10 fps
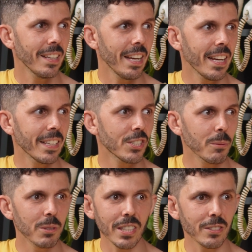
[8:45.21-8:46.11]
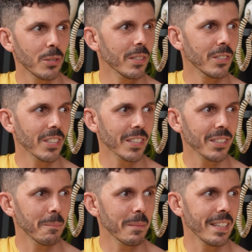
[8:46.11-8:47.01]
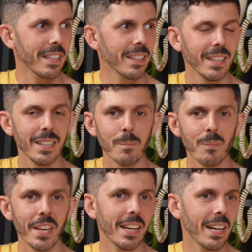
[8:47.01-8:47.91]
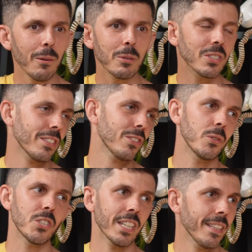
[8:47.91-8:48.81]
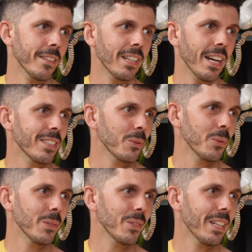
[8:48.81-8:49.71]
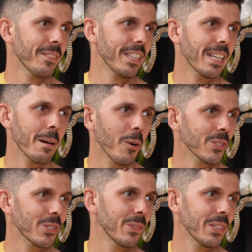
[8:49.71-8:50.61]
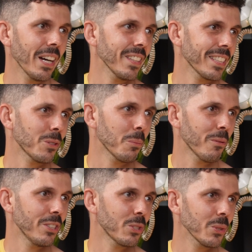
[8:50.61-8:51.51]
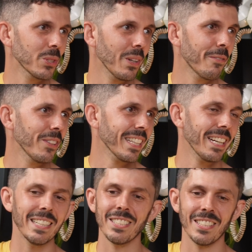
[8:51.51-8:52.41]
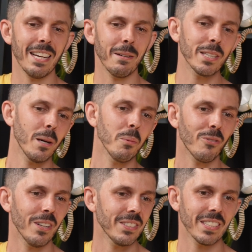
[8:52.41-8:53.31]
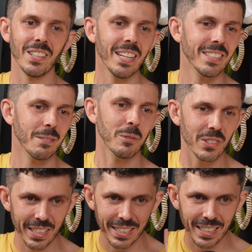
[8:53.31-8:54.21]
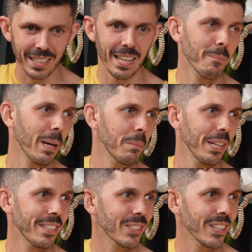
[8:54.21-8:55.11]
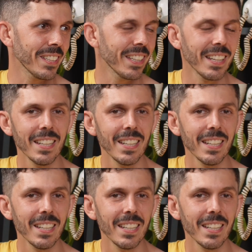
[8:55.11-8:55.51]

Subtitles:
And she was like 2 years younger than me. And I was like so checked out in high school. I mean, and I'm also not like super visual. So I feel like I just had a couple friends in the class and was like kind of had my blinders on.